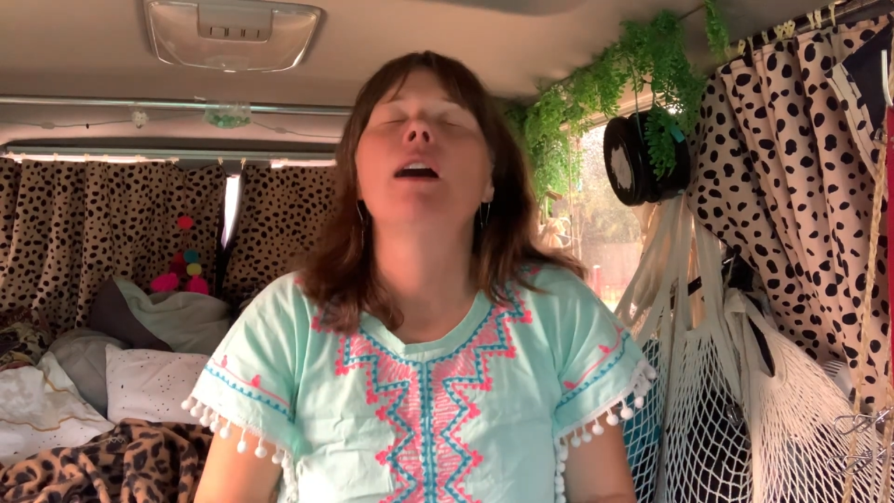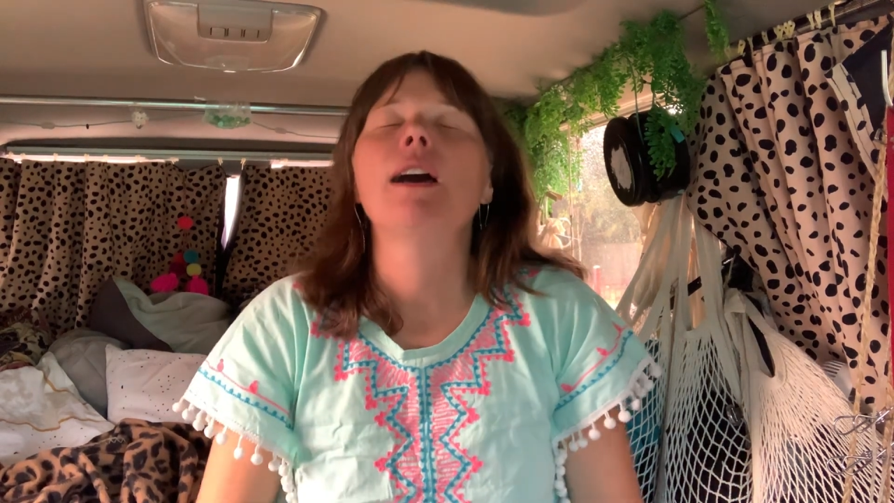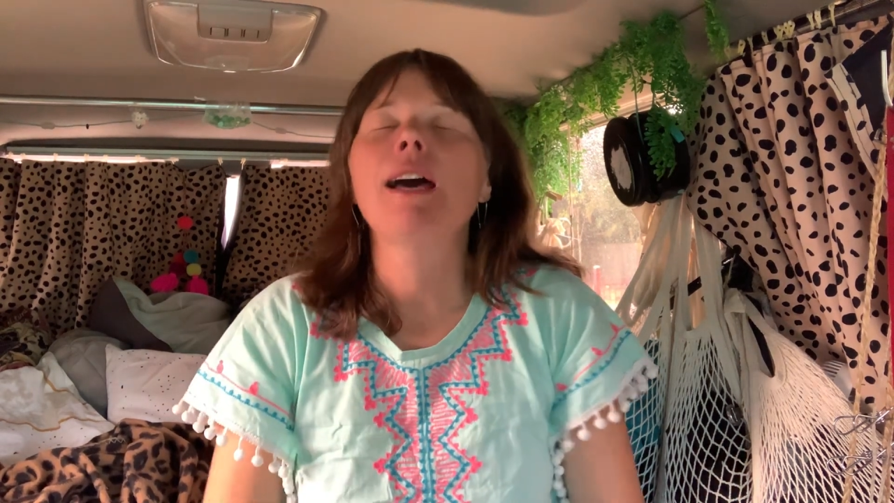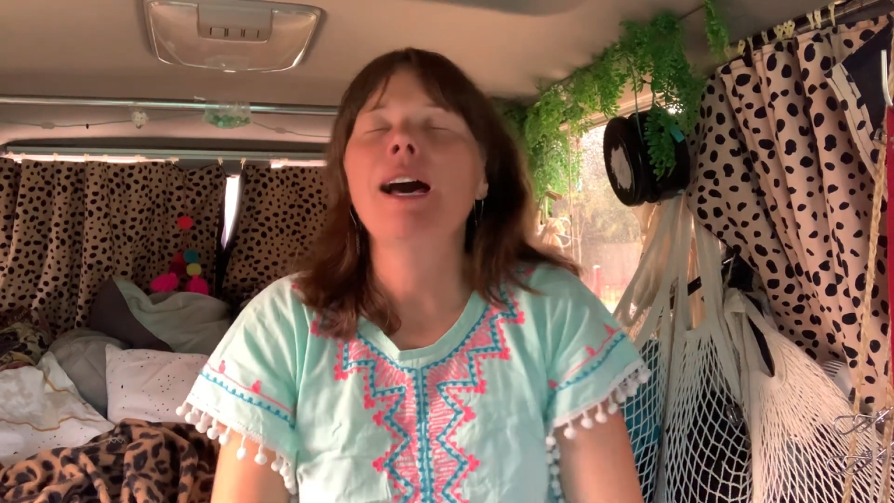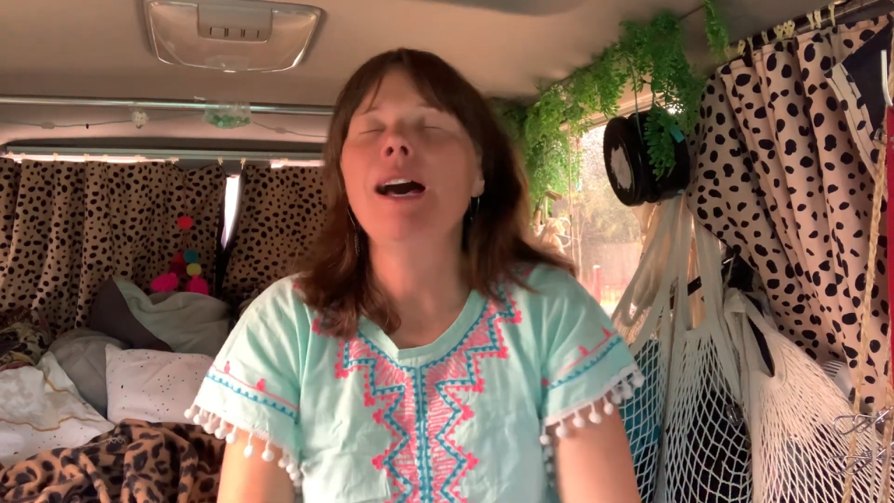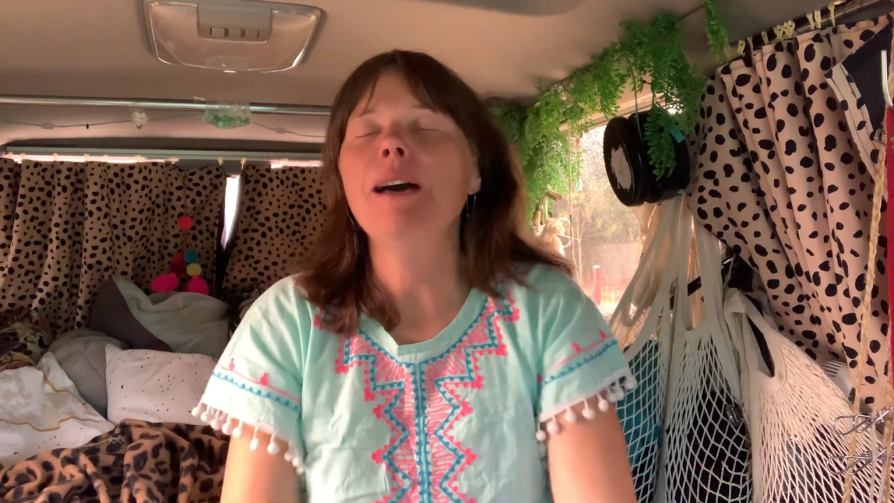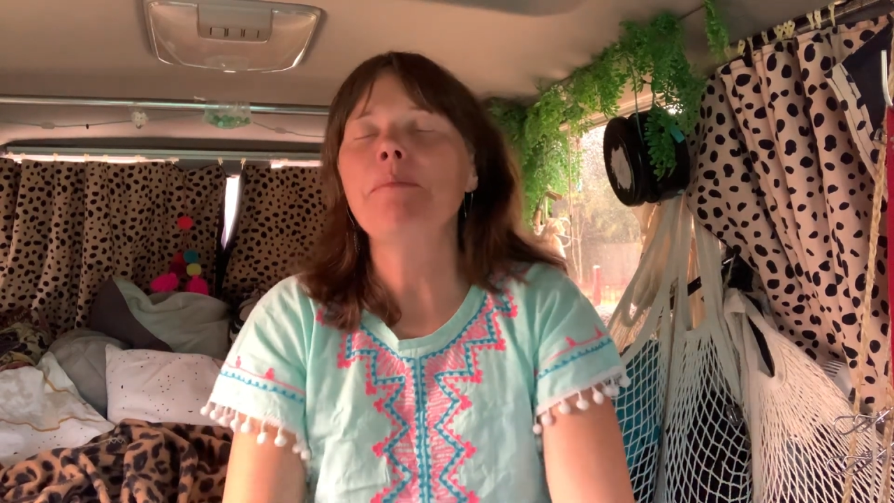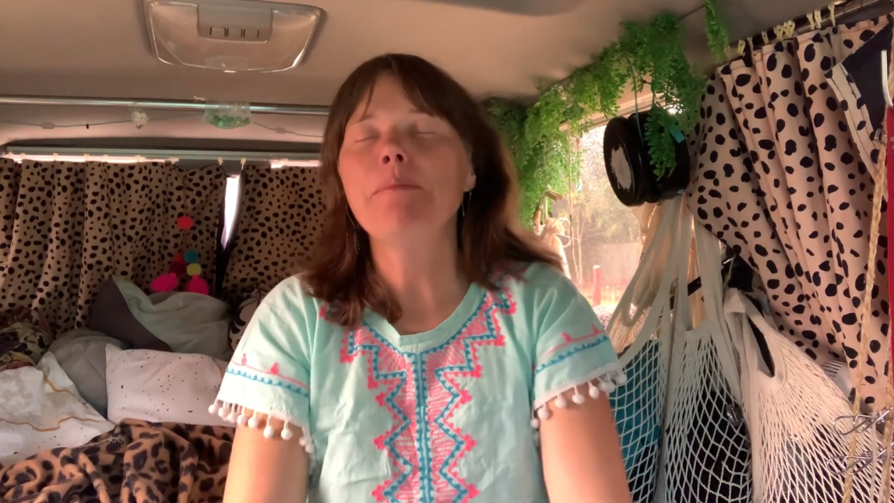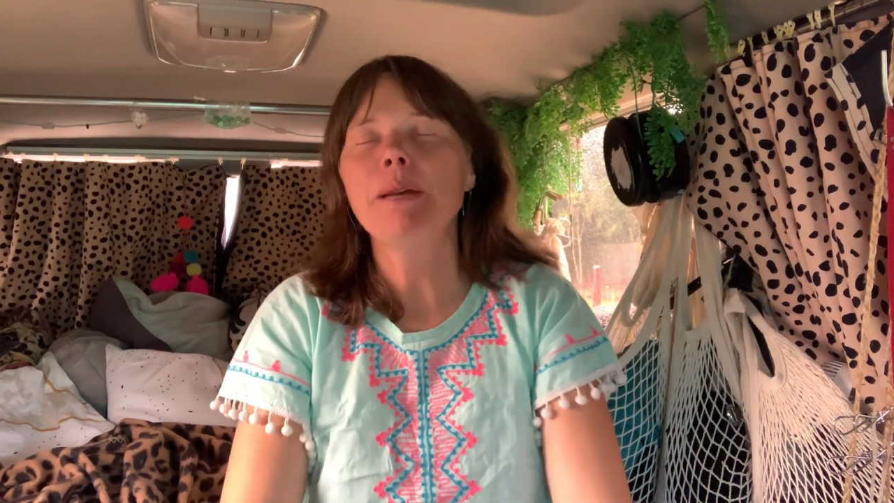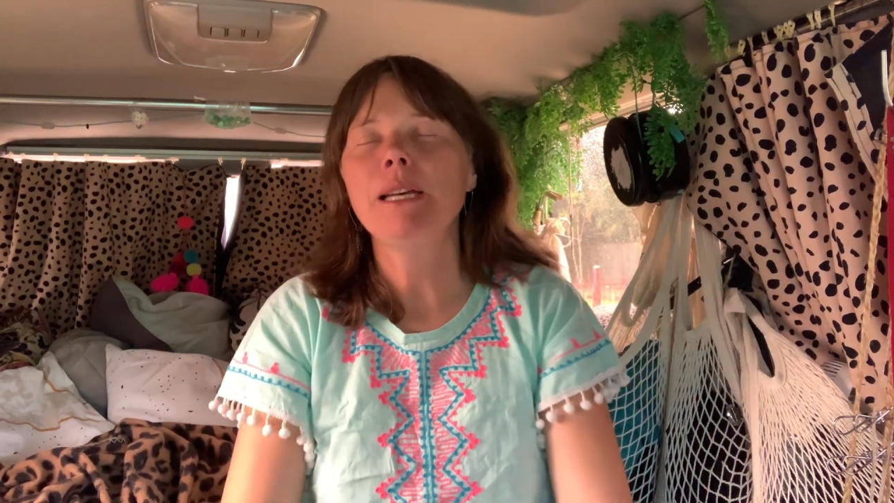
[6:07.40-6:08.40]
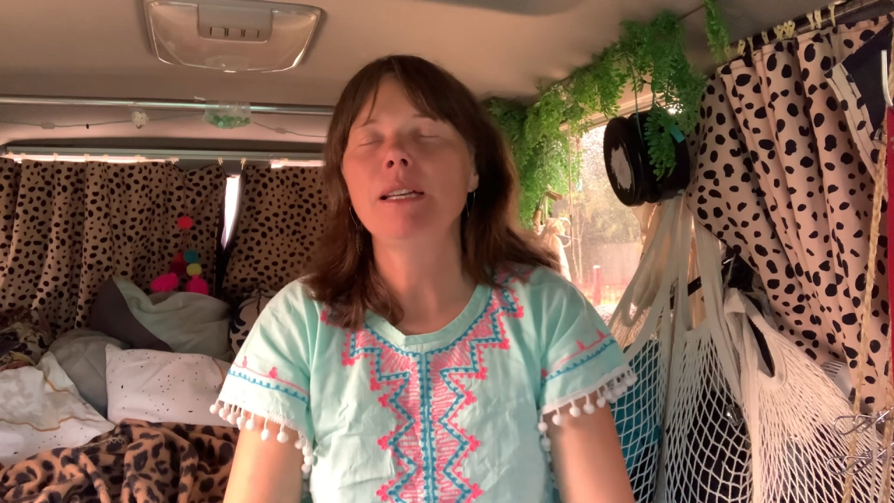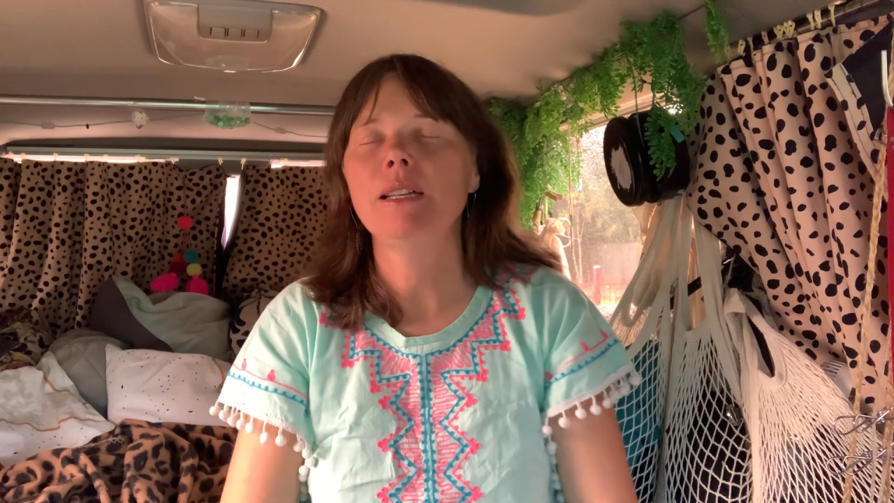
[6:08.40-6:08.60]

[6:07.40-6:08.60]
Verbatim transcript: come,